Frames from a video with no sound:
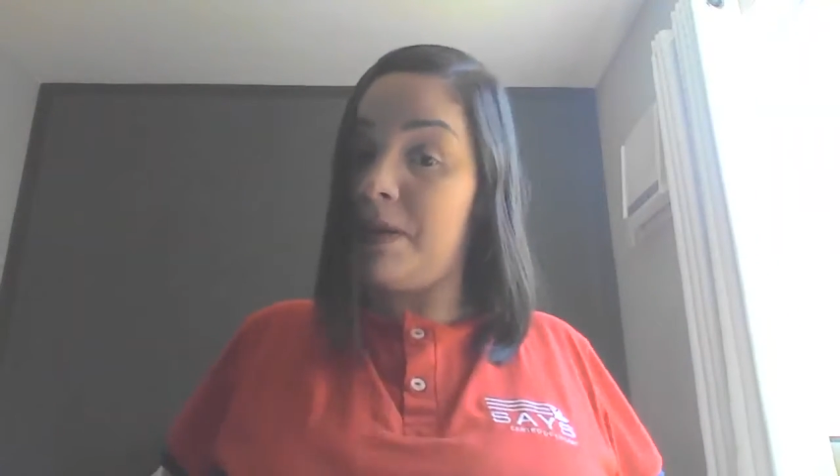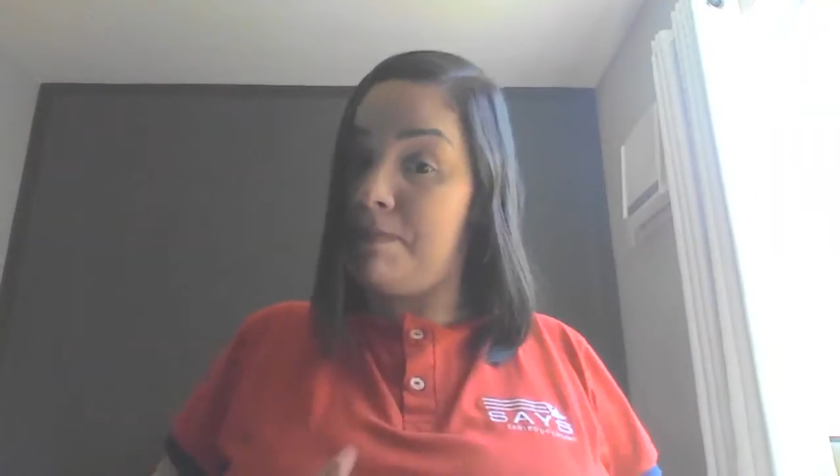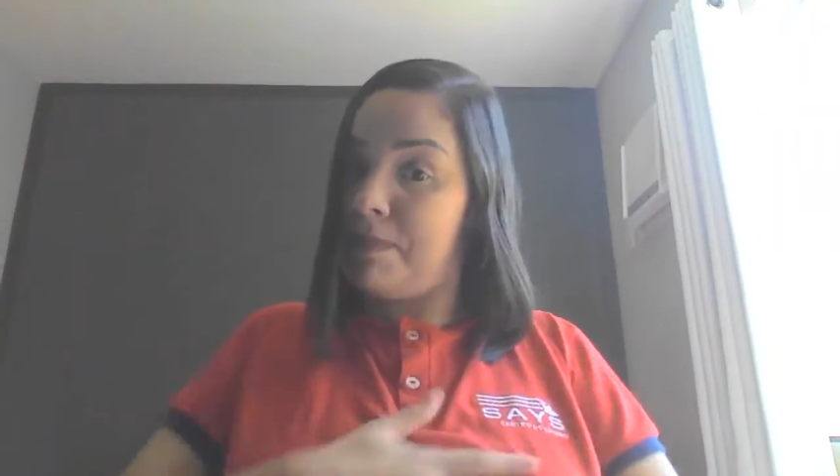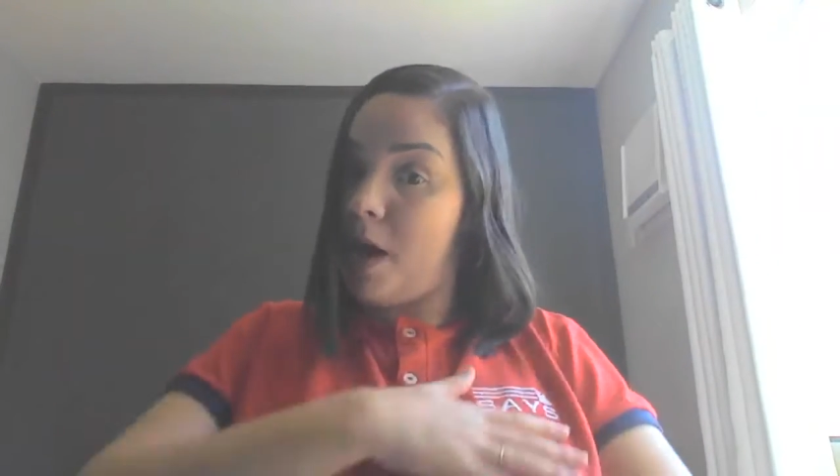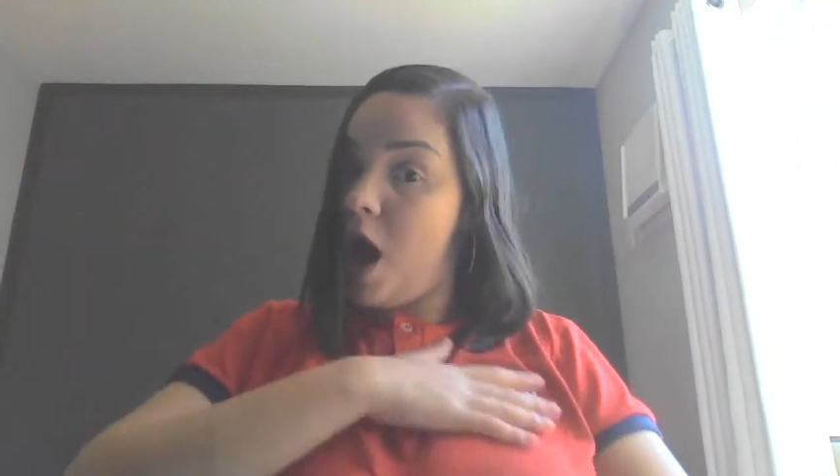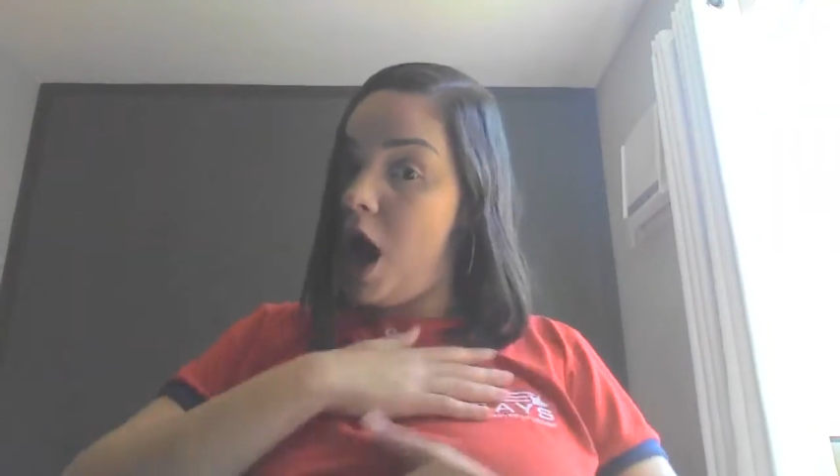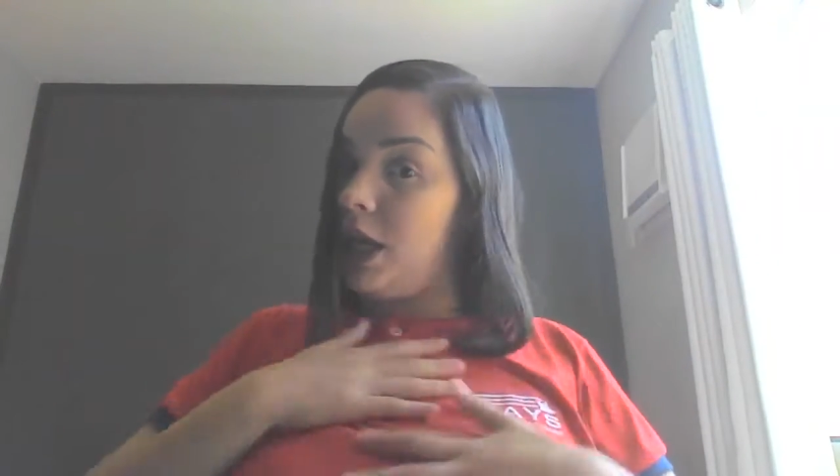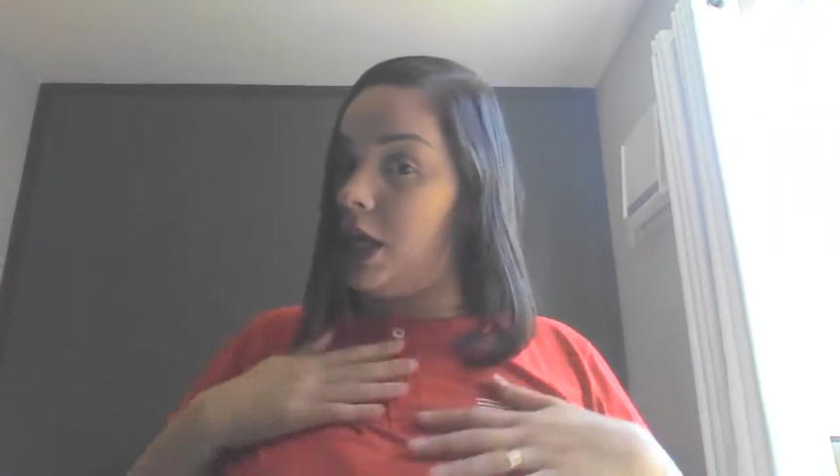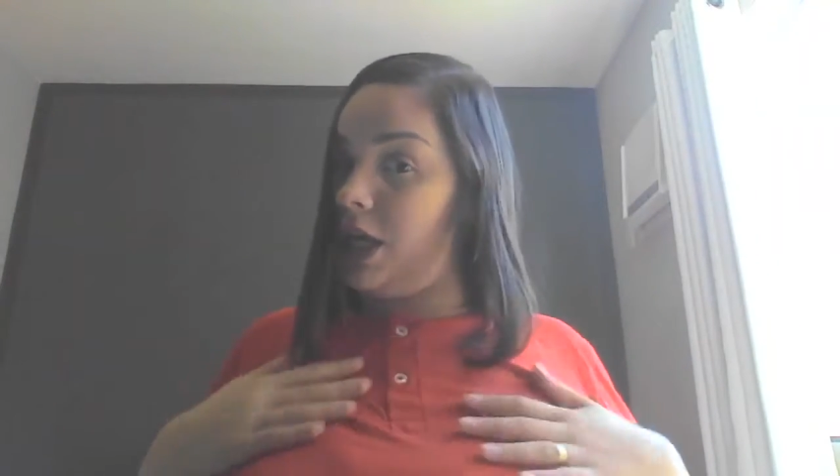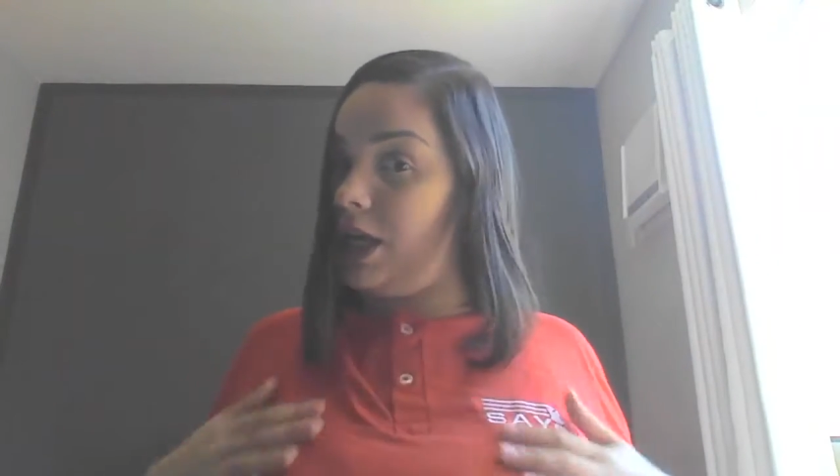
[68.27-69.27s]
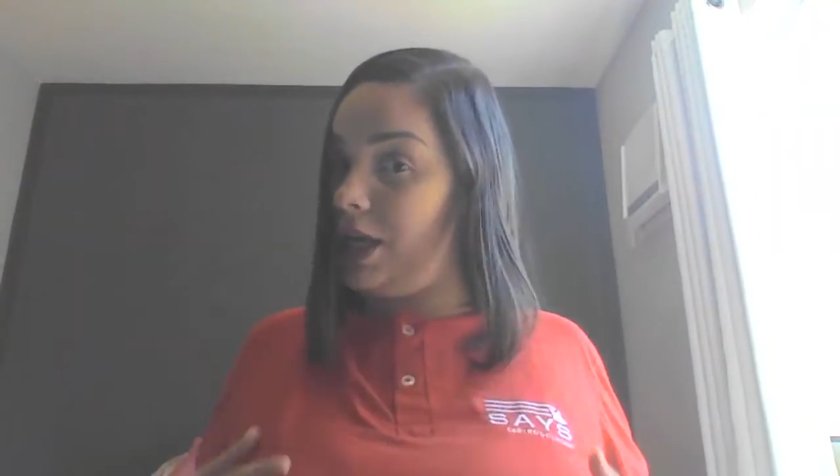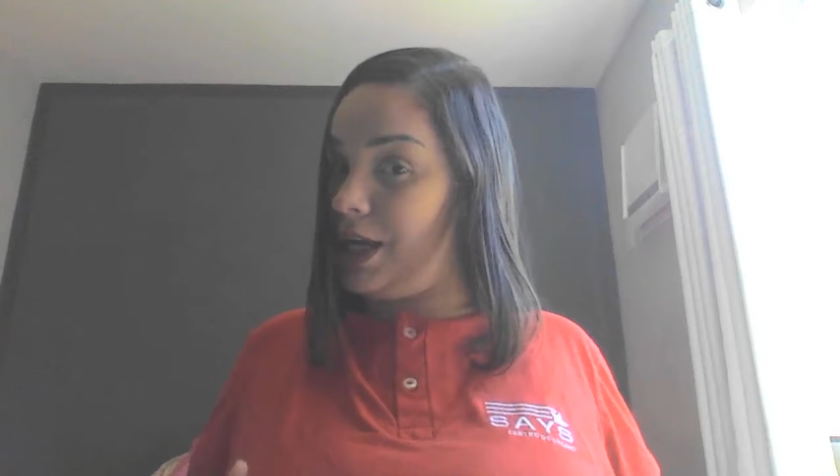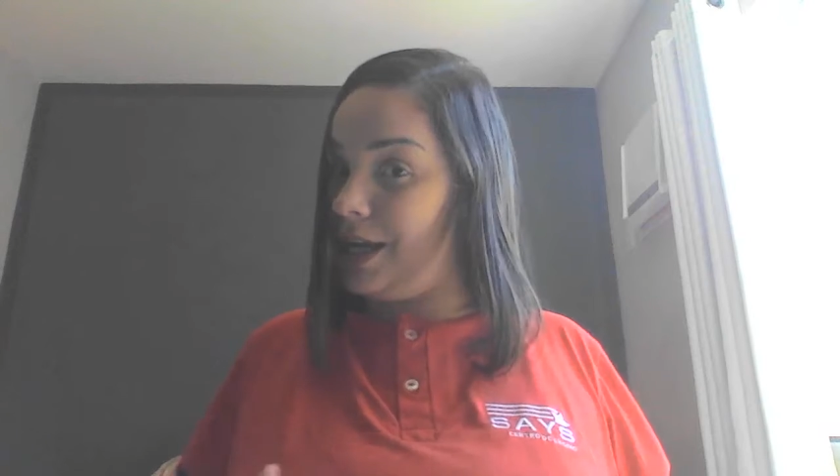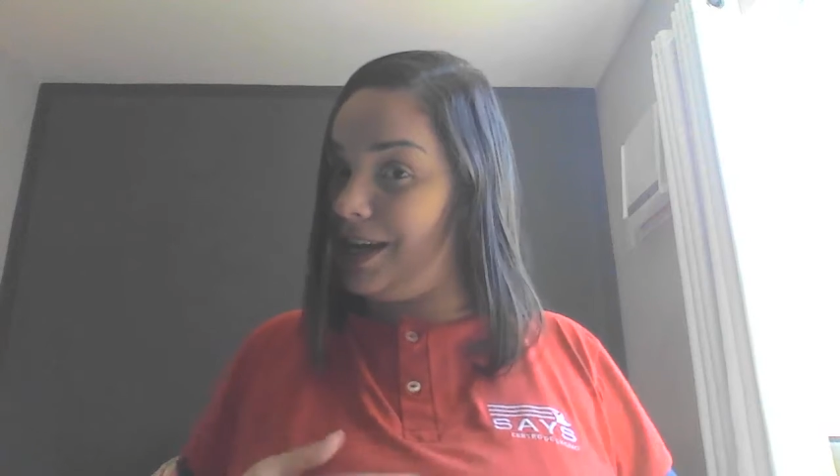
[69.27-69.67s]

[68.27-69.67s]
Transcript: body.